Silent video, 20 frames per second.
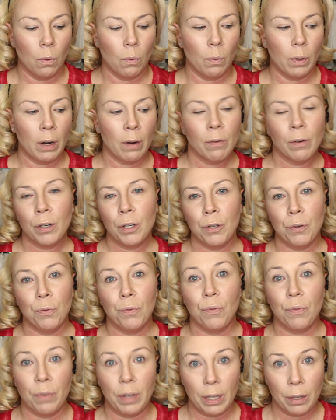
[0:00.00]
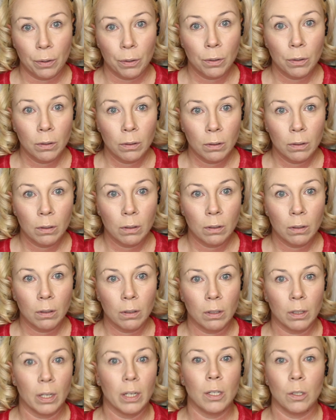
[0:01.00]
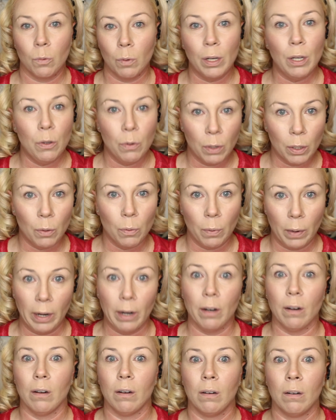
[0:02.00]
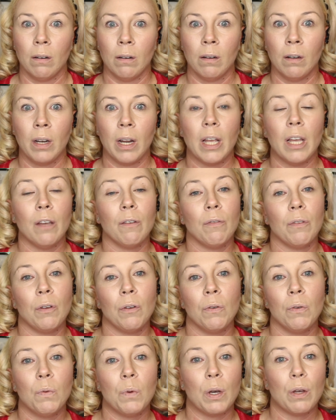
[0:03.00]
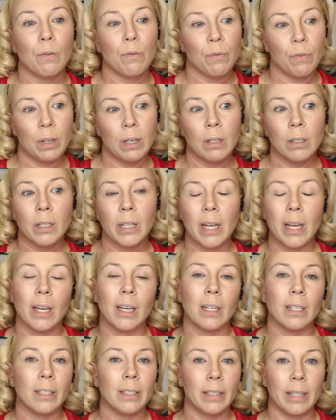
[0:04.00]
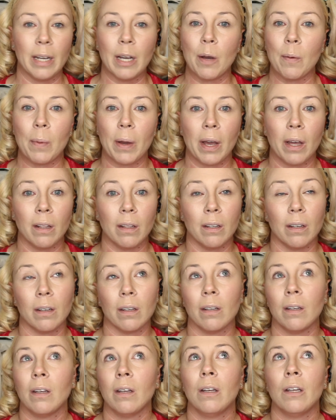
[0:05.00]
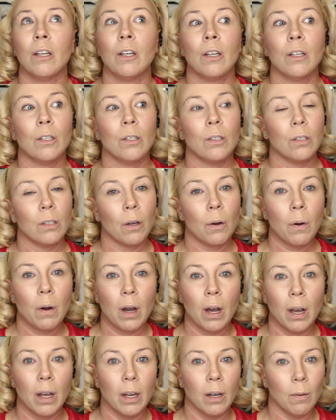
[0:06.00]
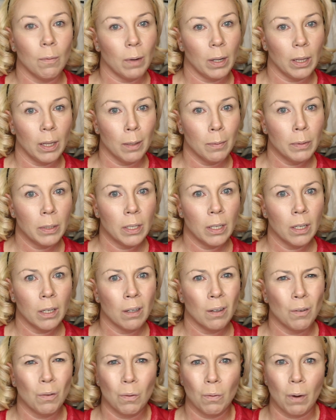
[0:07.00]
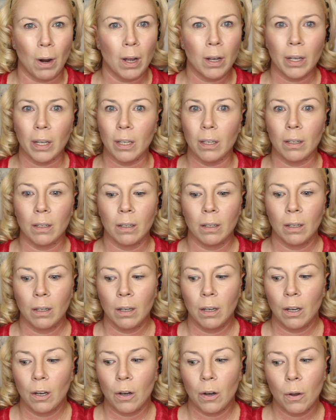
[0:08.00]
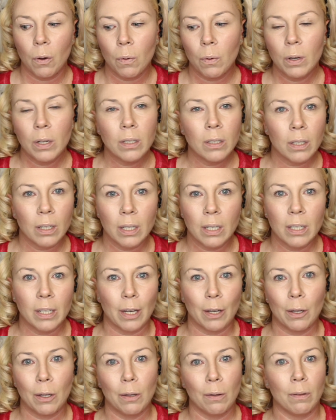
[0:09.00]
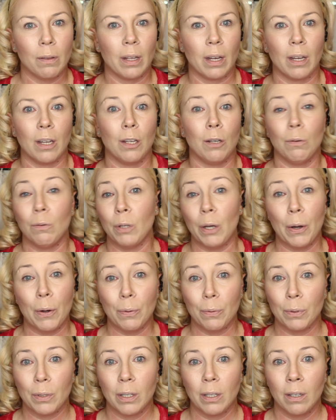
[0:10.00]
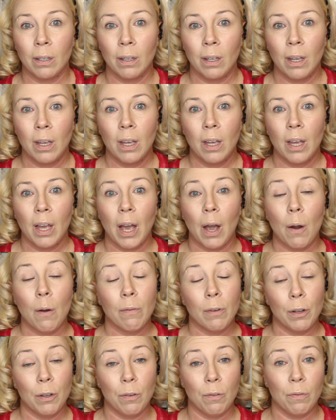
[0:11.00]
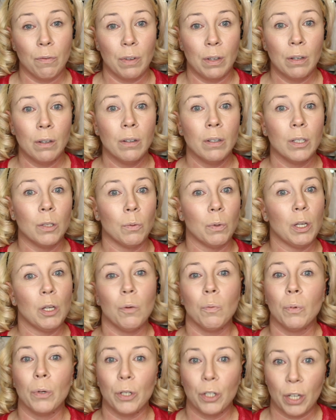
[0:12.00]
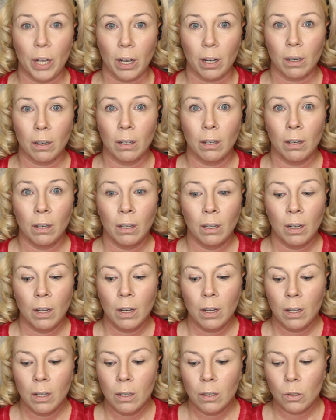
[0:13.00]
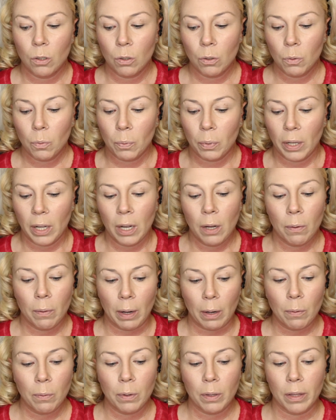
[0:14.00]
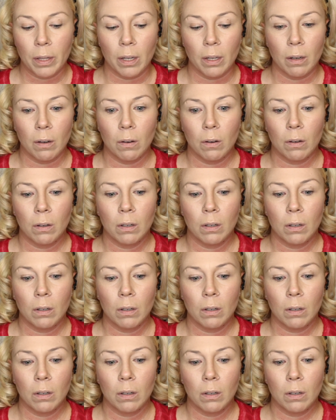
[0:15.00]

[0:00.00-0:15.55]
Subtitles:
Whatever you feel is what you can wear. If you feel like, damn, I look so hot in red lipstick, rock it. No one's gonna tell you that you don't. However you feel is what you project. So play around with it.